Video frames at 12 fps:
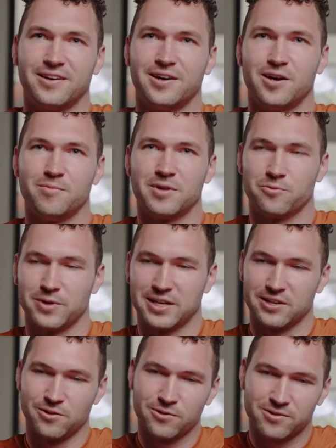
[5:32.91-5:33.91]
Um, and we
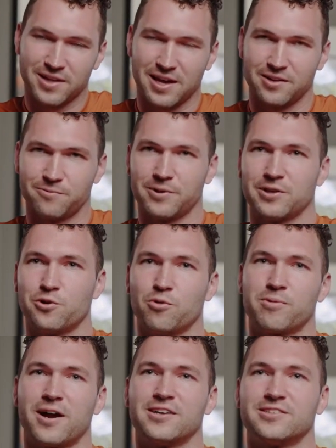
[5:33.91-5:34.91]
can use that really cool
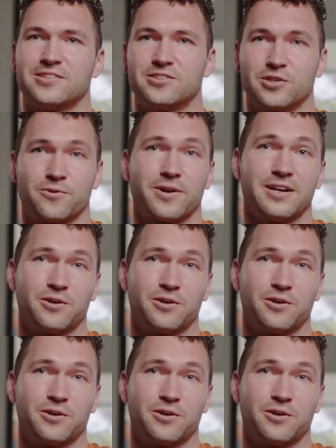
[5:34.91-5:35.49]
process to create